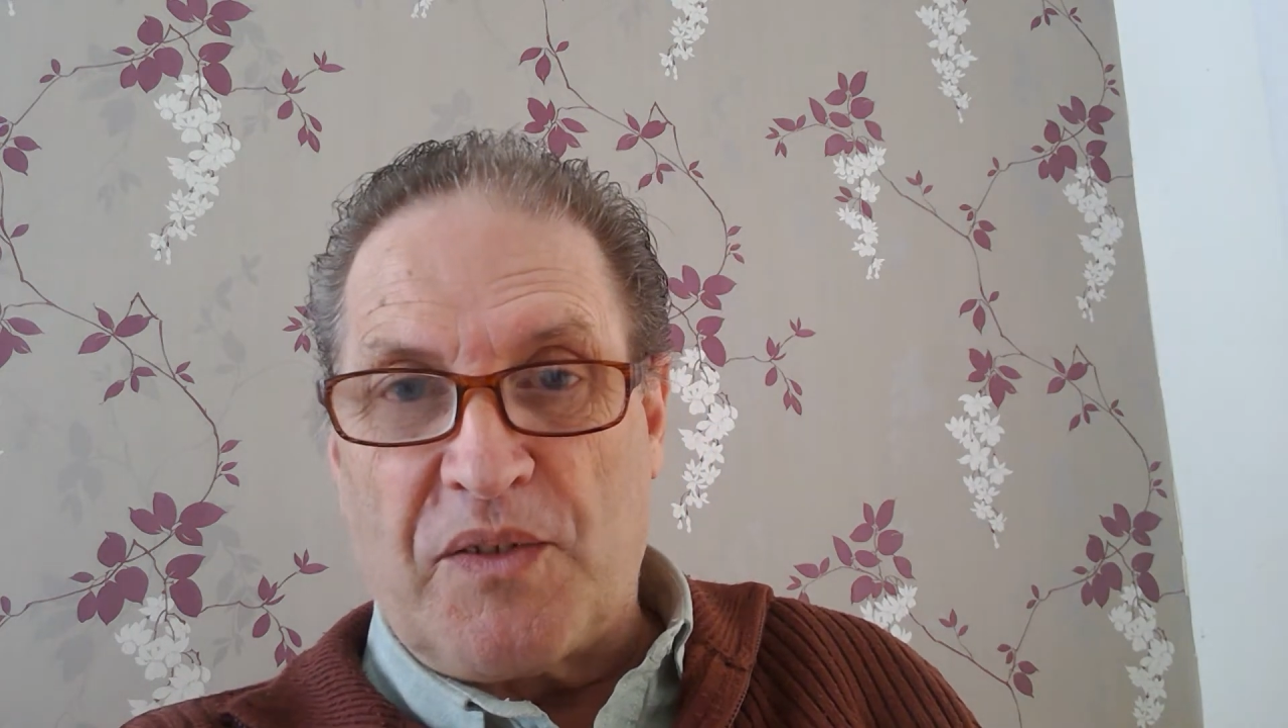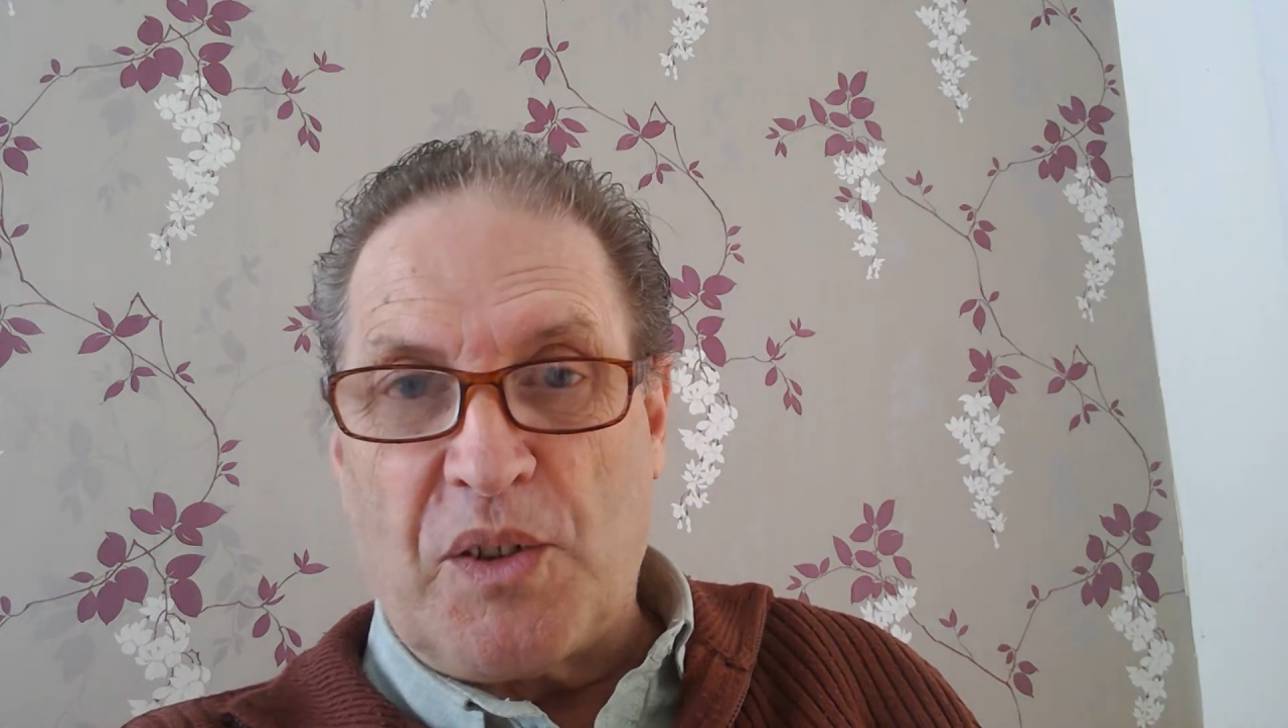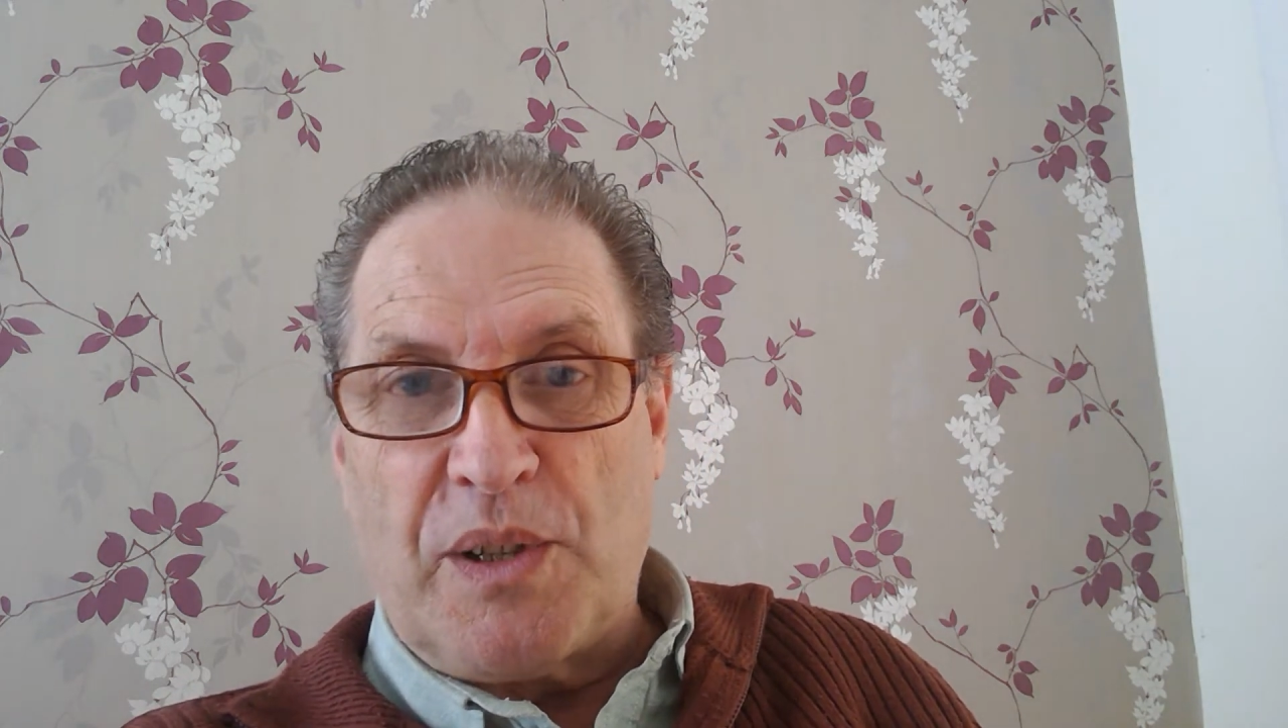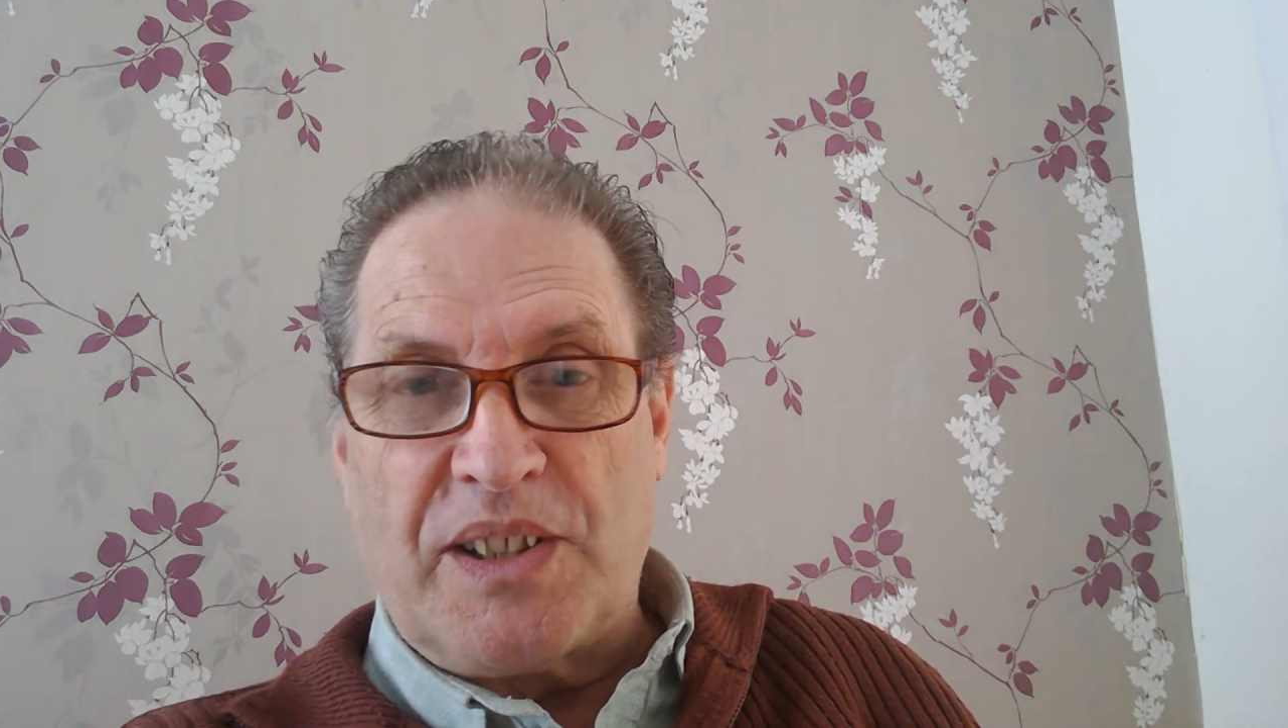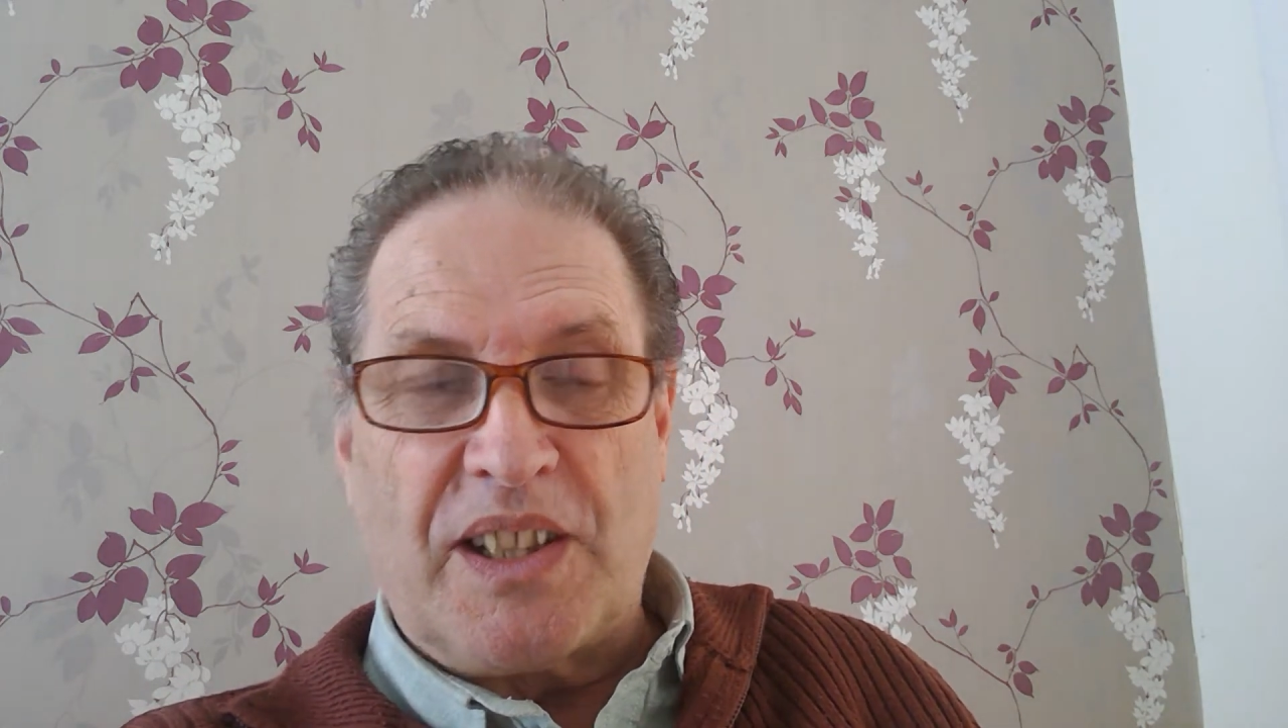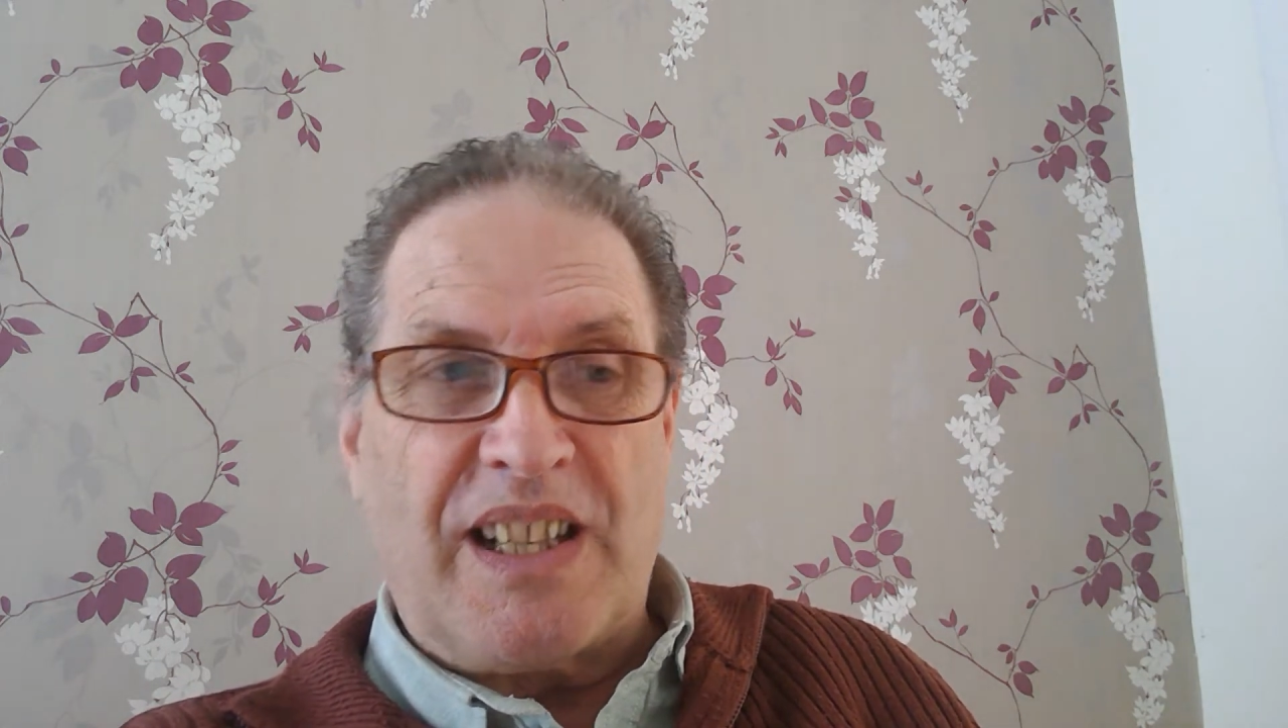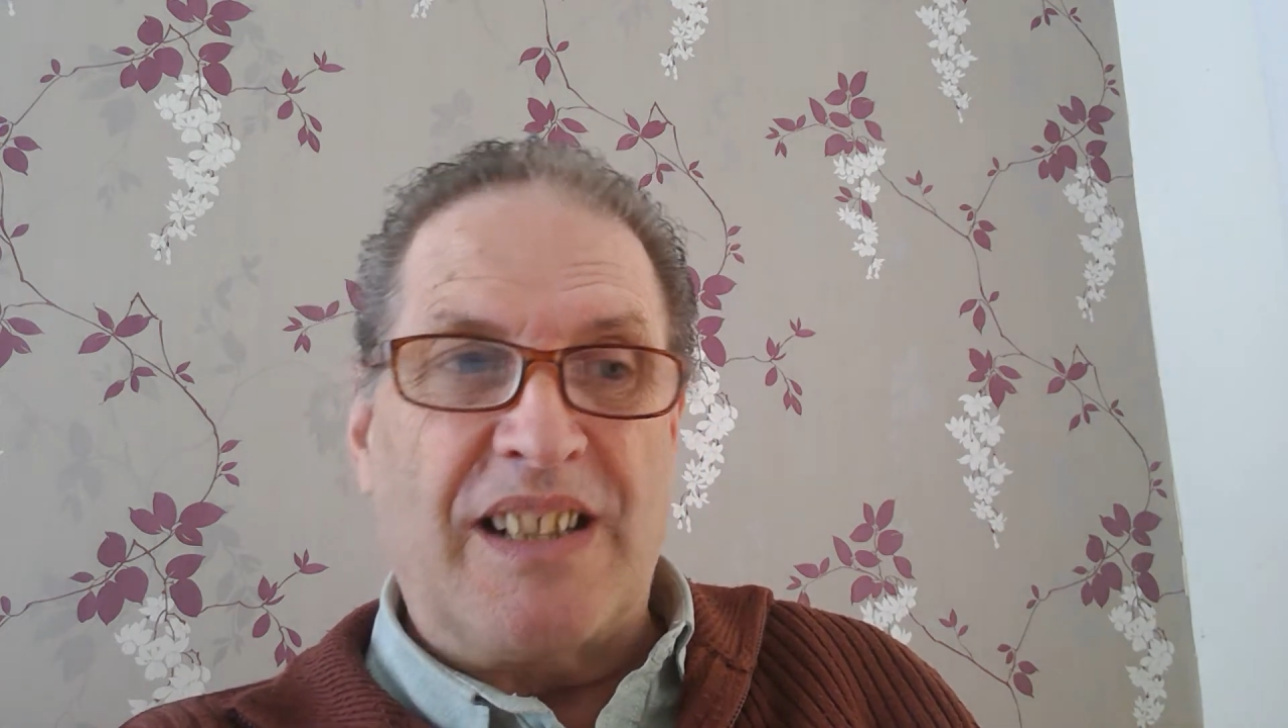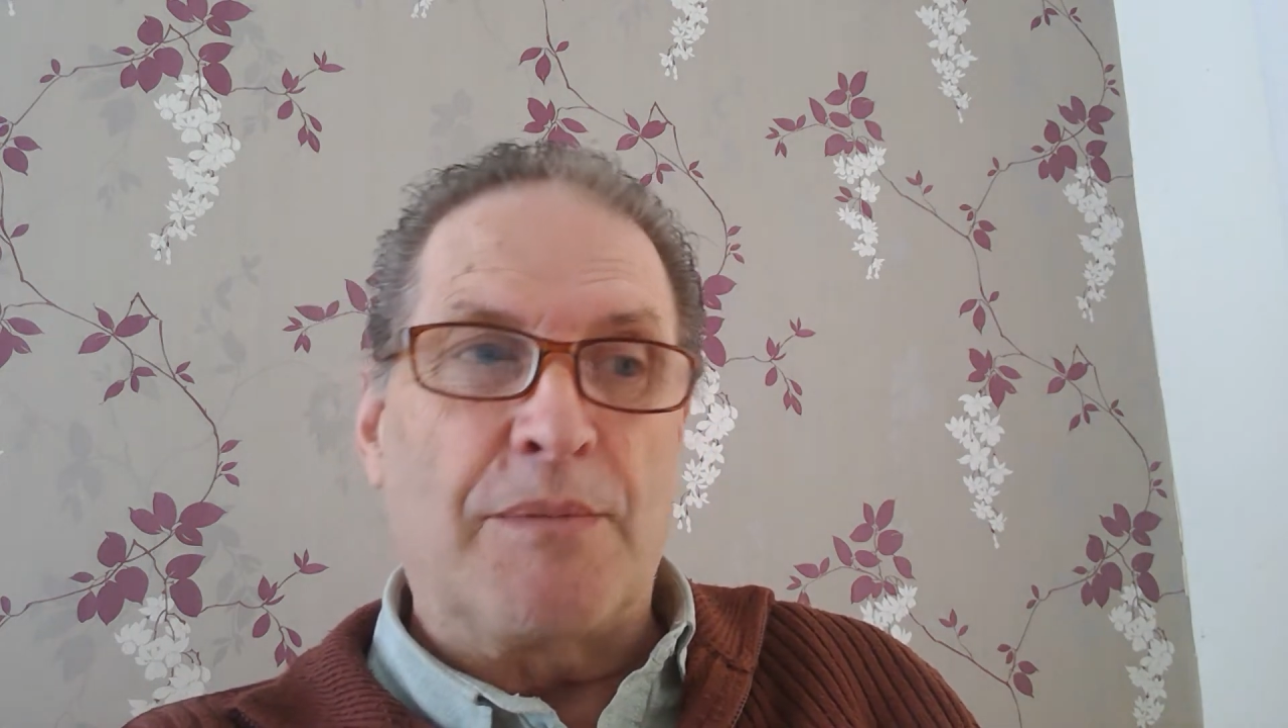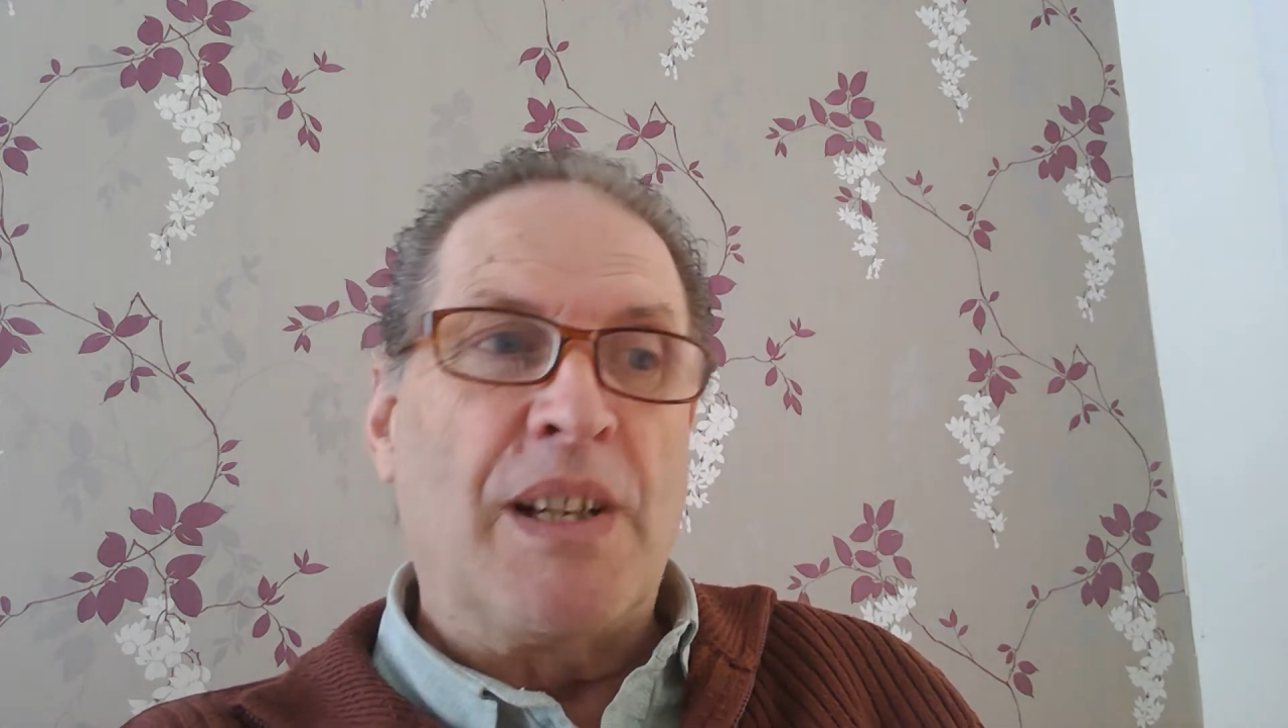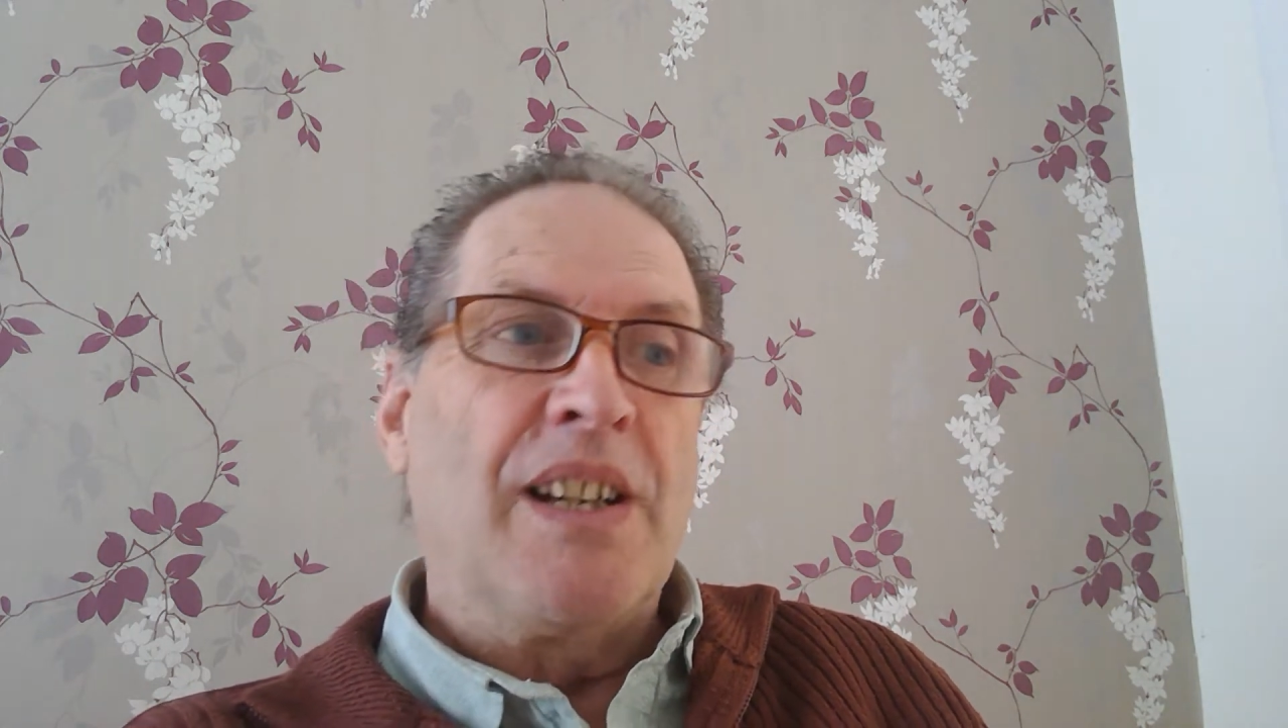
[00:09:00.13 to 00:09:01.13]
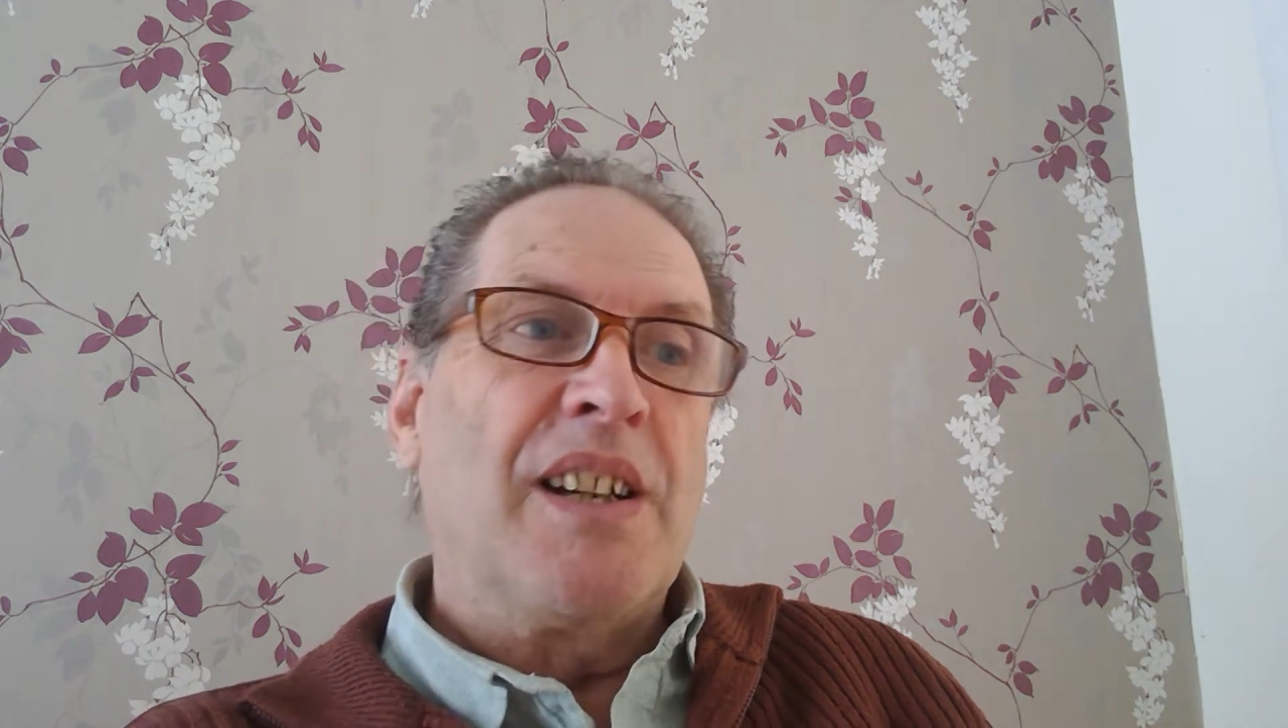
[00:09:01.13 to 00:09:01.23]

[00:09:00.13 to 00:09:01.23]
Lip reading: of the United Kingdom.